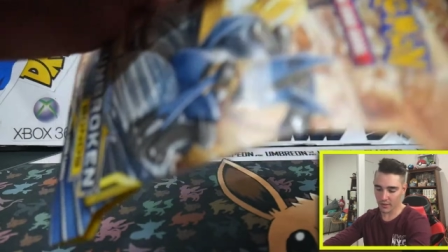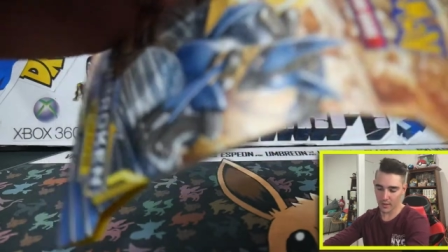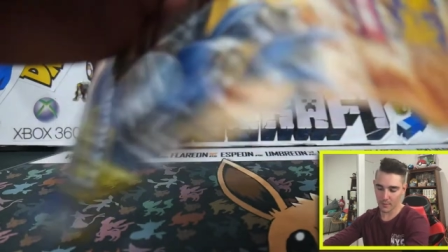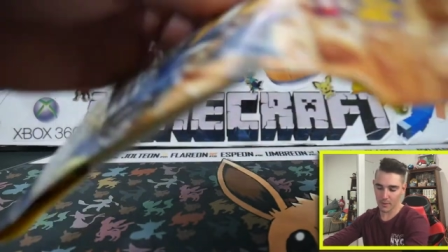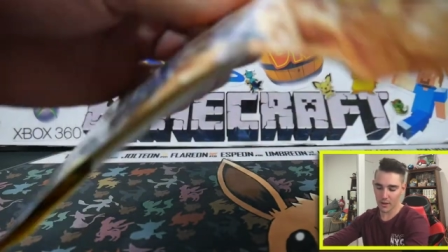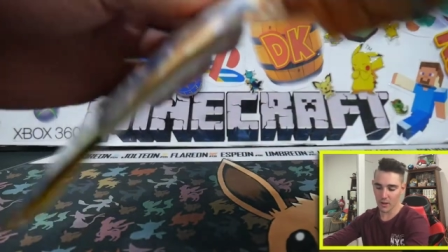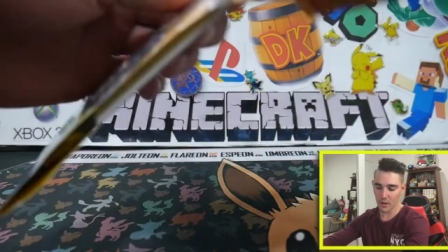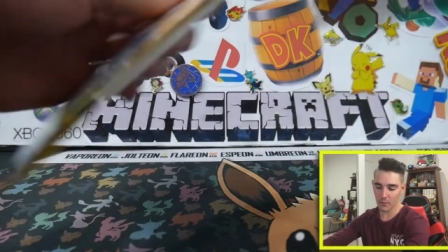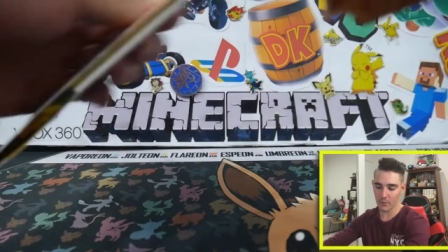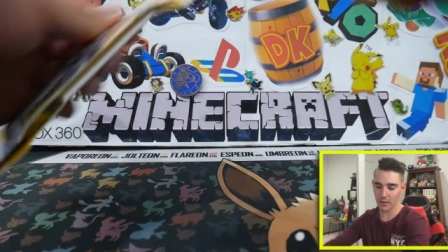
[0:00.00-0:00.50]
They
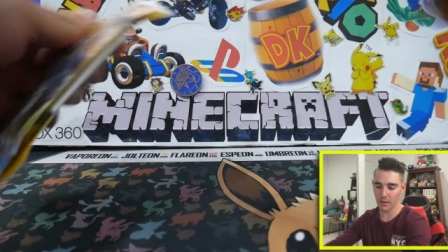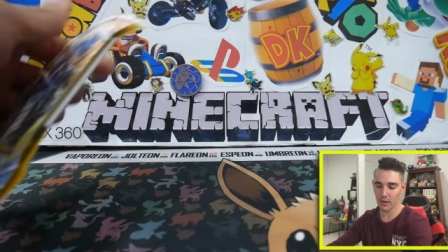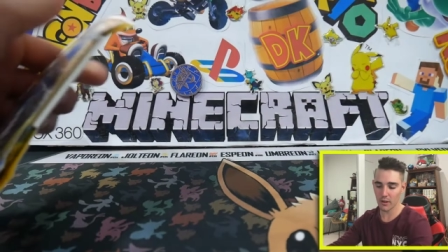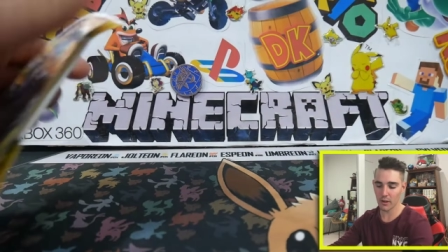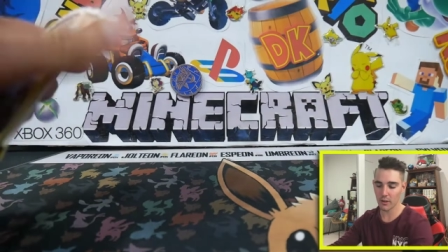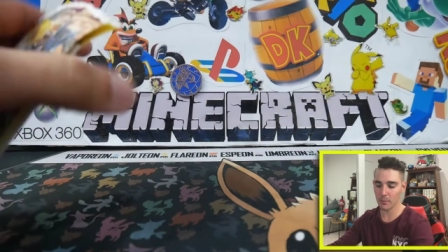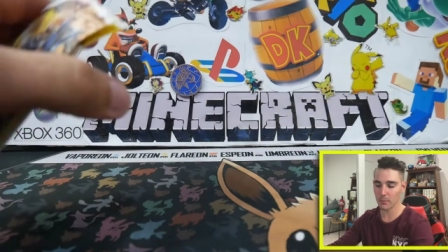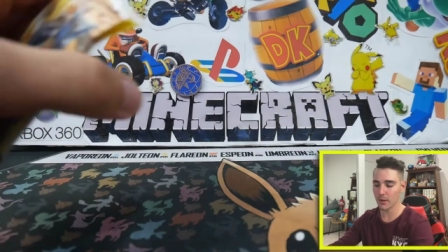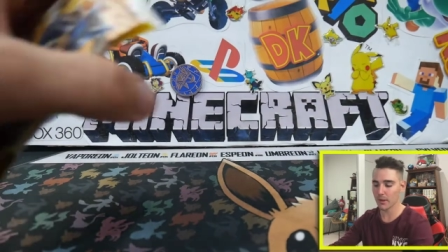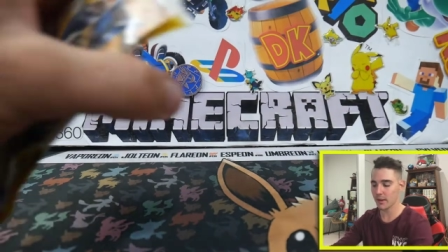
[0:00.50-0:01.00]
may not be
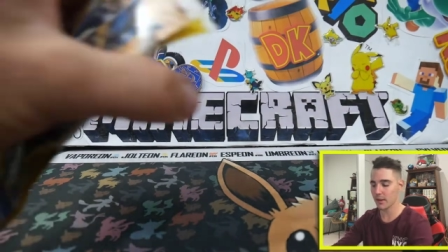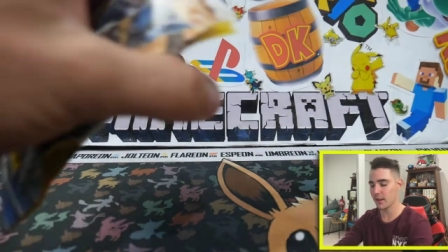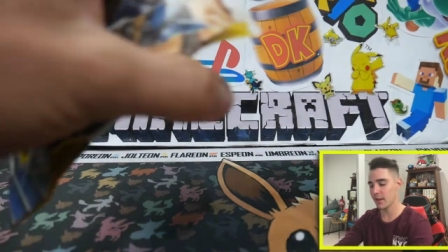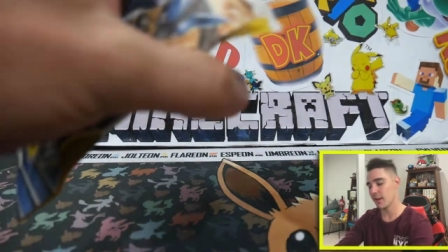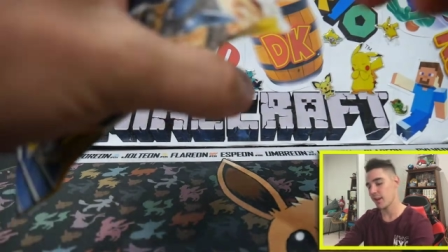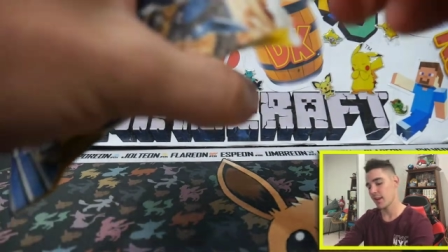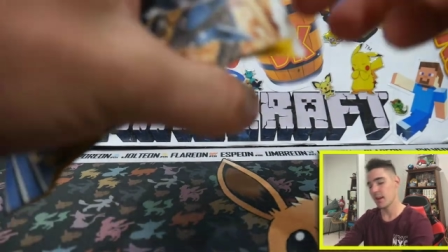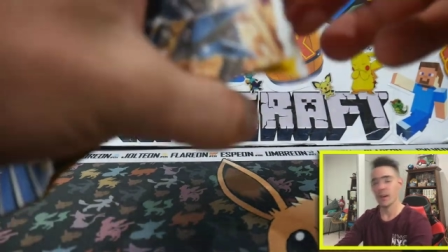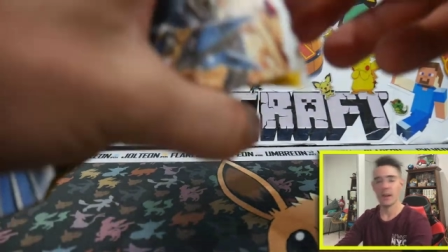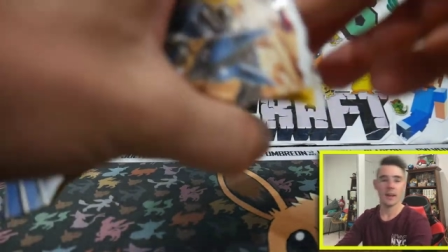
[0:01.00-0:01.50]
long, but
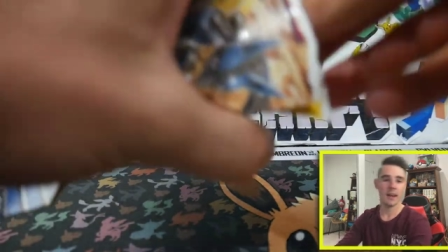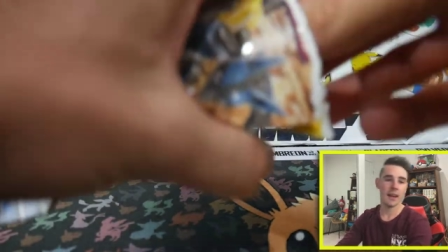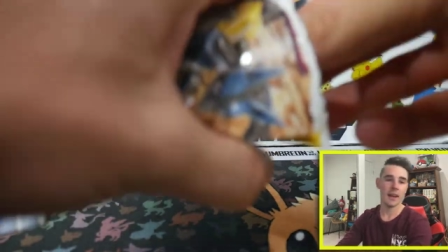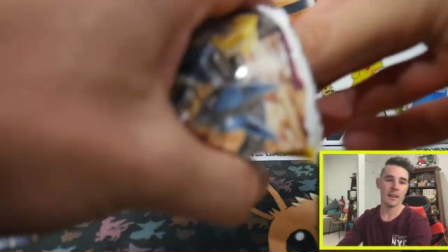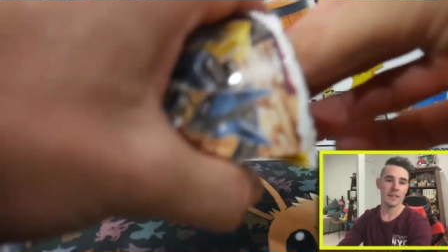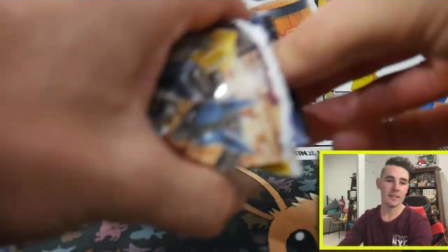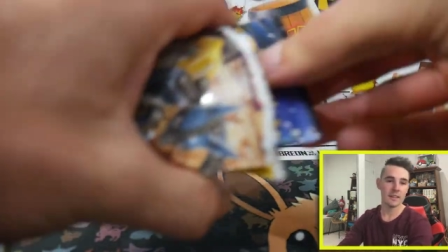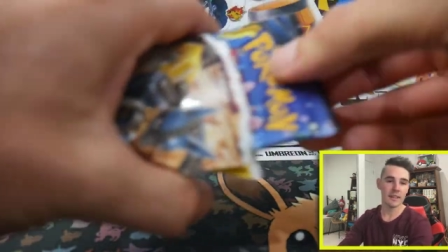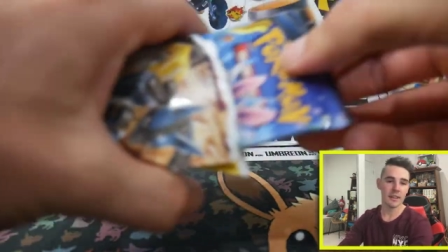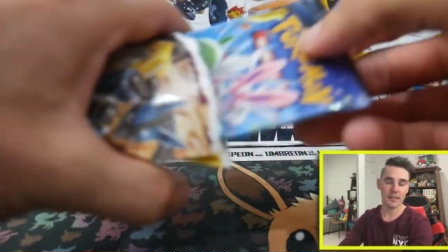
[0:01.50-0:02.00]

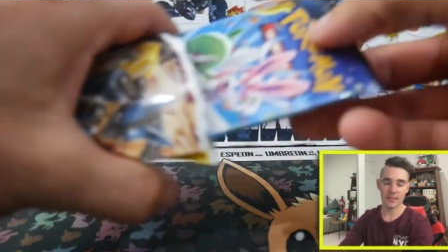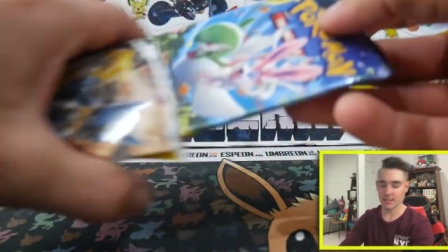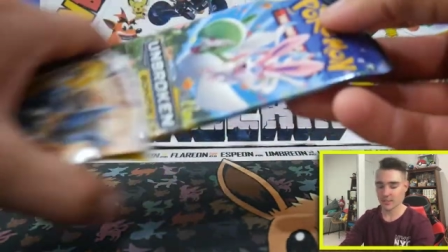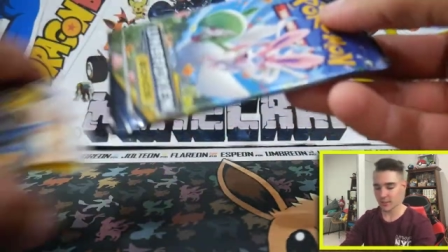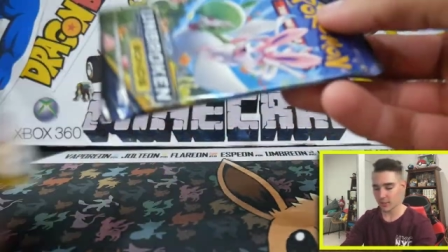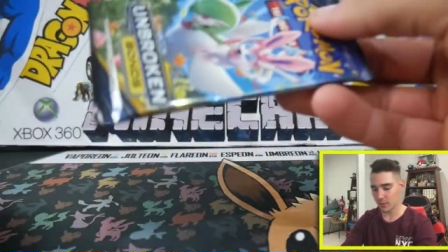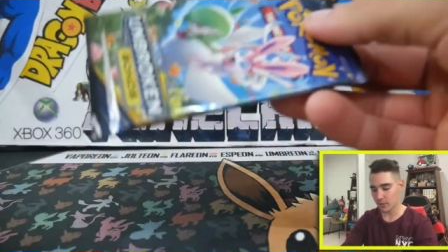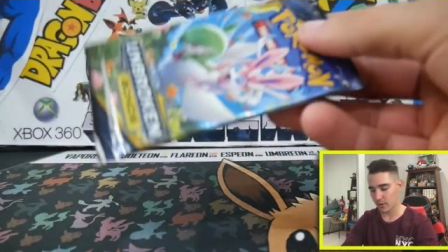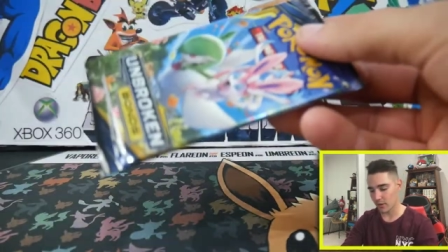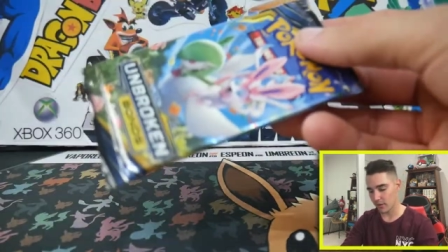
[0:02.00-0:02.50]
it's it's
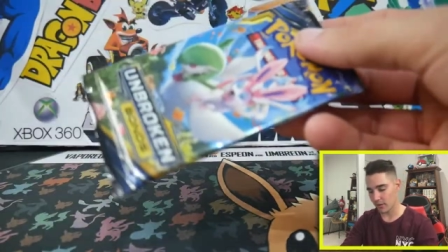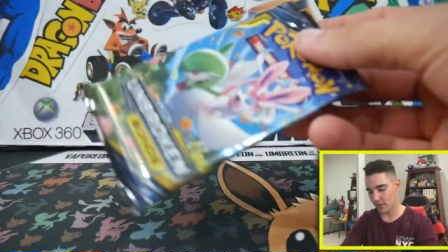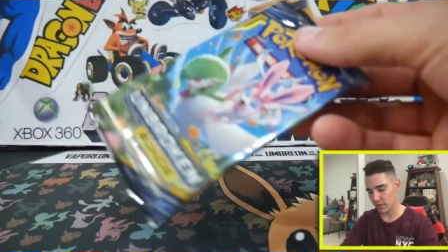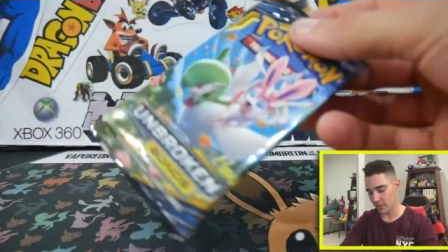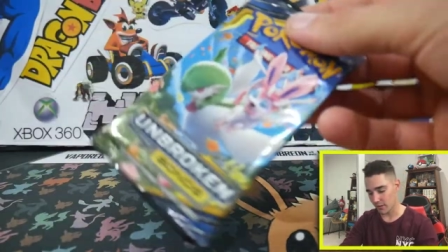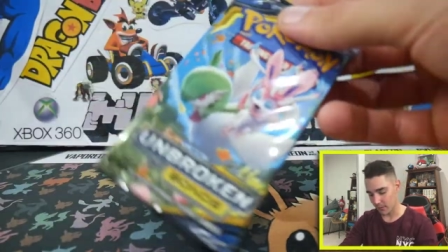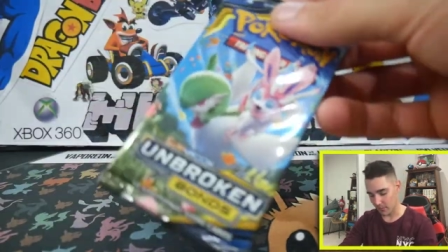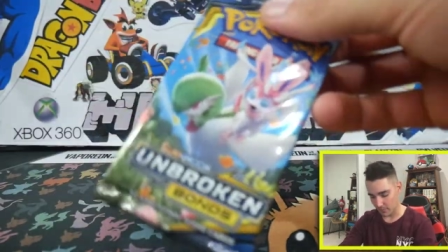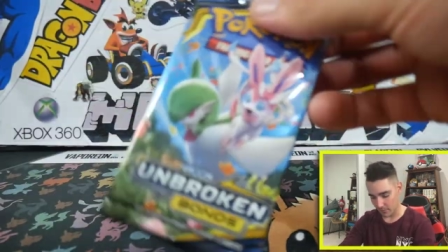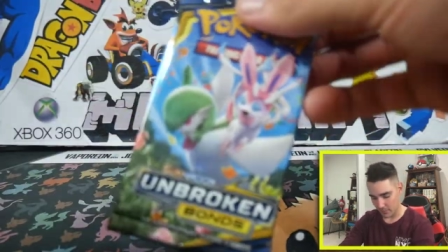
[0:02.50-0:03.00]
still
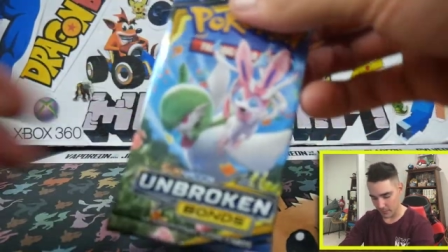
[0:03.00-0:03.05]
content.